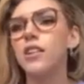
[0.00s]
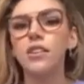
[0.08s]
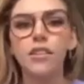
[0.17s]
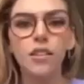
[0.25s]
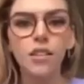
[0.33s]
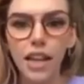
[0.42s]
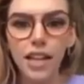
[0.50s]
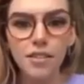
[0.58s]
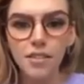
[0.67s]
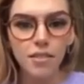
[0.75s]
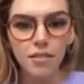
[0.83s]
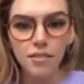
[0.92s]

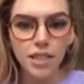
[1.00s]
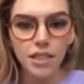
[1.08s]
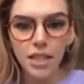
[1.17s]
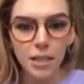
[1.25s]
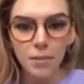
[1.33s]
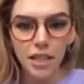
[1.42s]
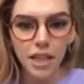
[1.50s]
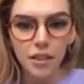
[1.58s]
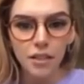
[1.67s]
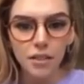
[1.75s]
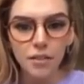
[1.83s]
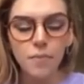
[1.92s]
Let's get them
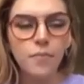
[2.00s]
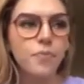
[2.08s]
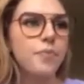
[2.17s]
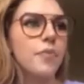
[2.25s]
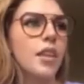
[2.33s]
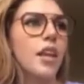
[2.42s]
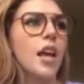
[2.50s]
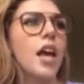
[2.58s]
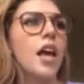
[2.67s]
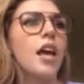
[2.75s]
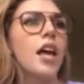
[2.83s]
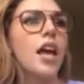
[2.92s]
together.
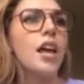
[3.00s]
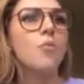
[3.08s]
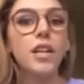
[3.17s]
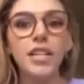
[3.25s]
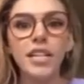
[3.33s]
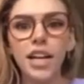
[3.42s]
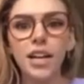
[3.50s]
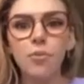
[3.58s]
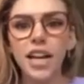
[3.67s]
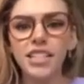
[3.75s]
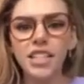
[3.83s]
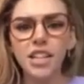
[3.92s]
We did. We
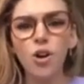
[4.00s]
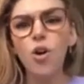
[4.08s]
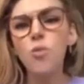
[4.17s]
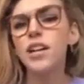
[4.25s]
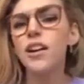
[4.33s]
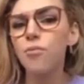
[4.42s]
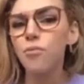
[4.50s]
had dinner. Oh my God.